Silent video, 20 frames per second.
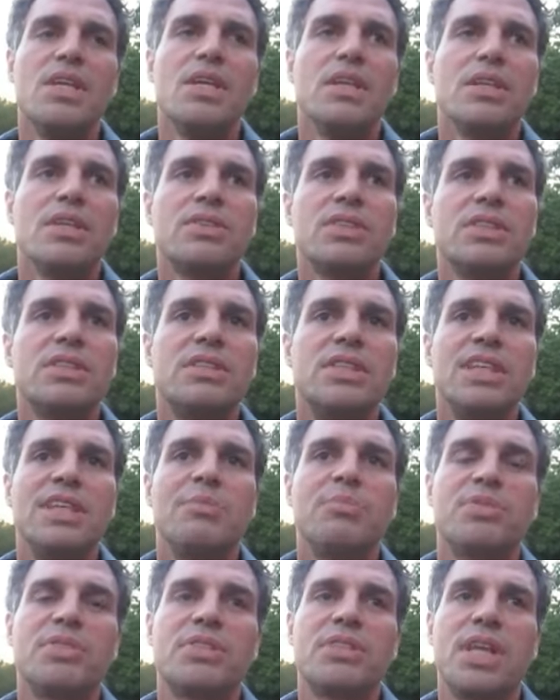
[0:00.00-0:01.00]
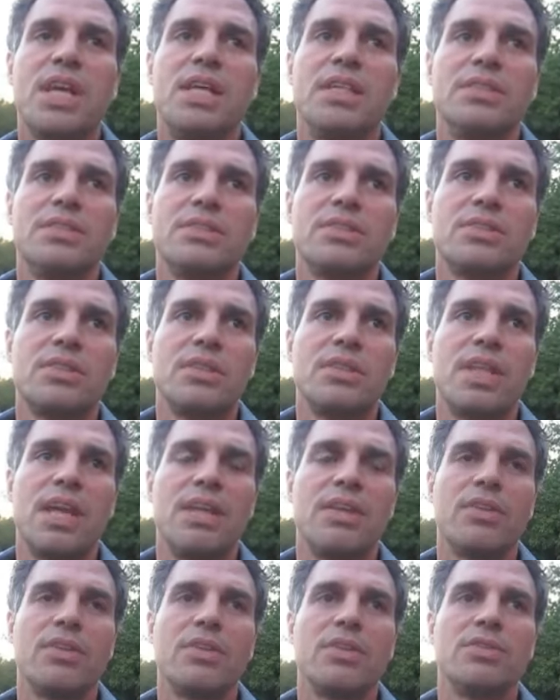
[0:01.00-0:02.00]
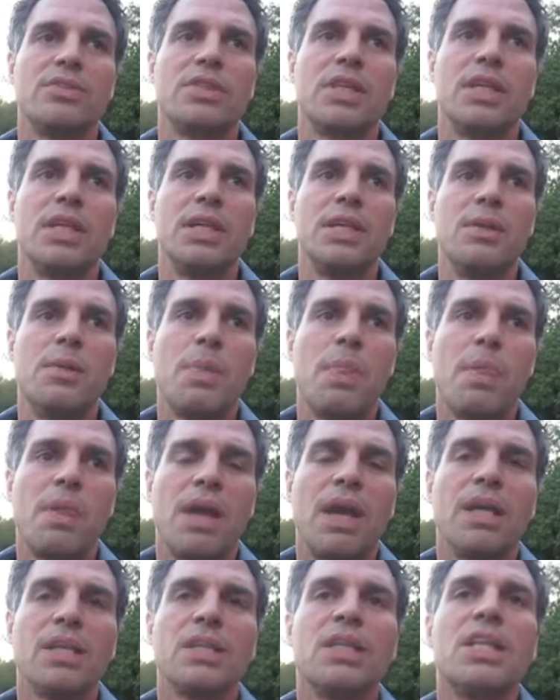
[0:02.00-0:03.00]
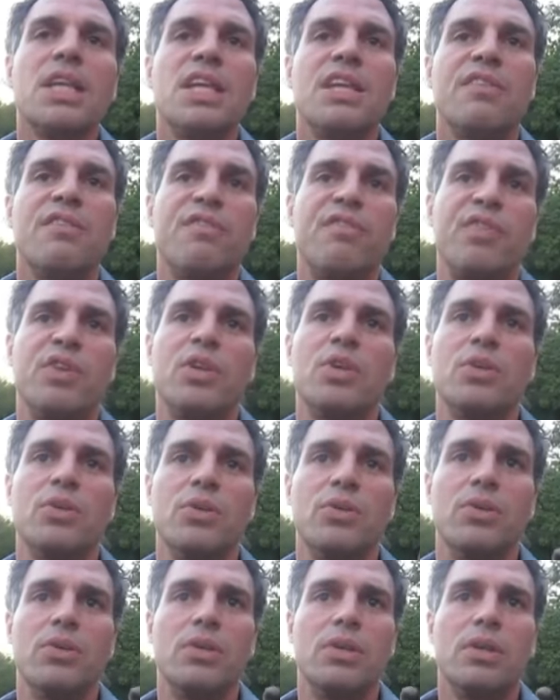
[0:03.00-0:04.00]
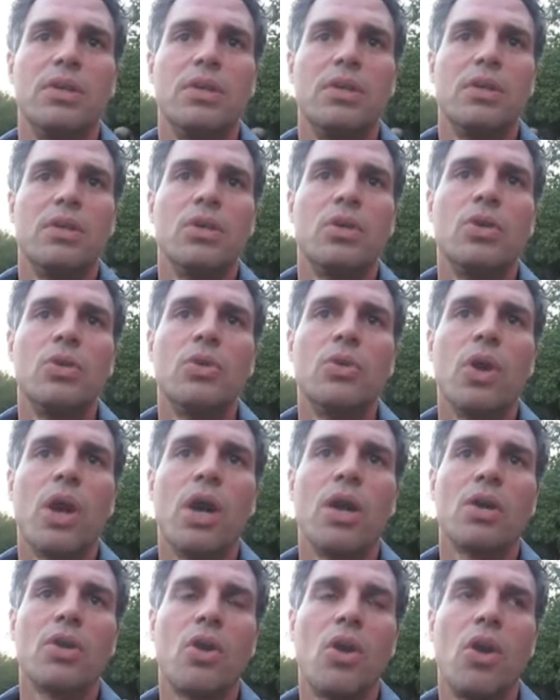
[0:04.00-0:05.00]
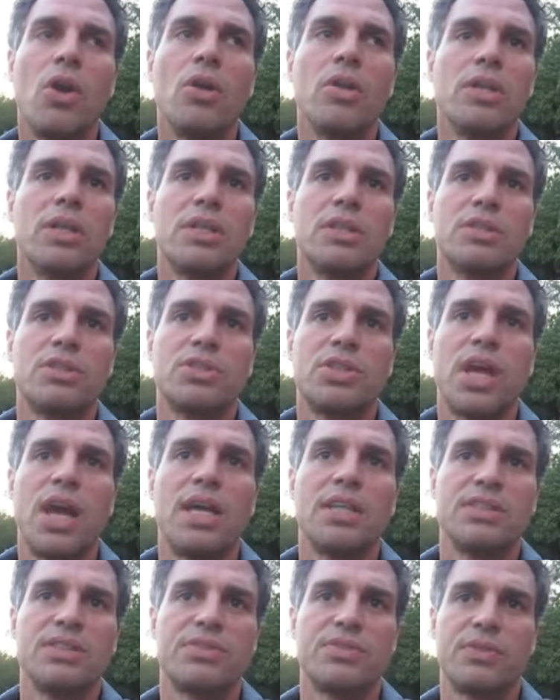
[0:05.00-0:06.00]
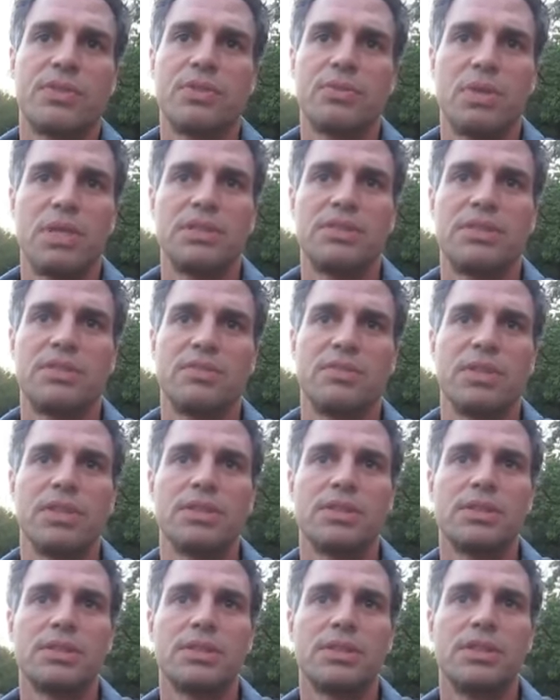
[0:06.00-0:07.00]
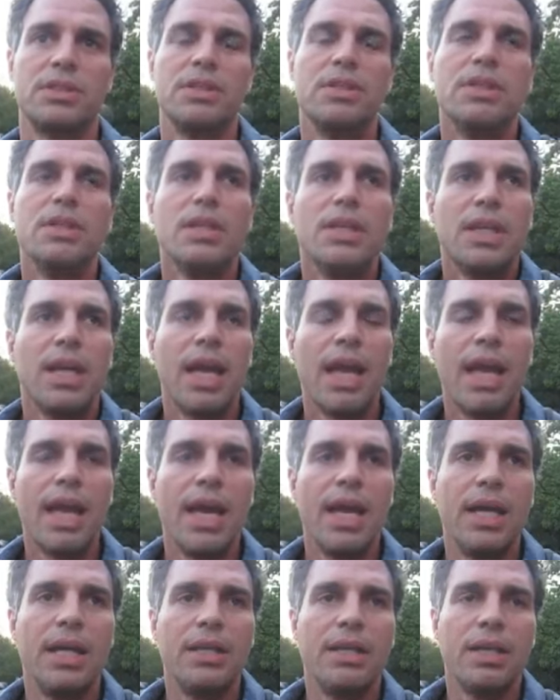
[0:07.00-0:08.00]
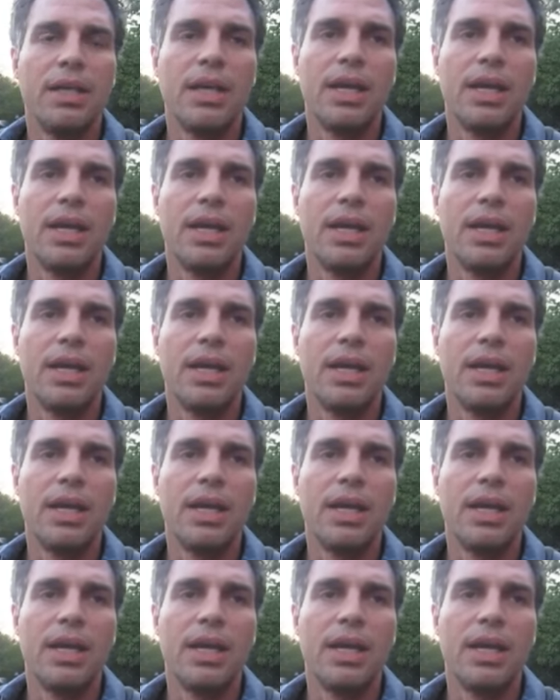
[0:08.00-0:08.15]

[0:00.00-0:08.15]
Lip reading: There's a deep sense that there's a elite few who are calling the shots for the rest of us, and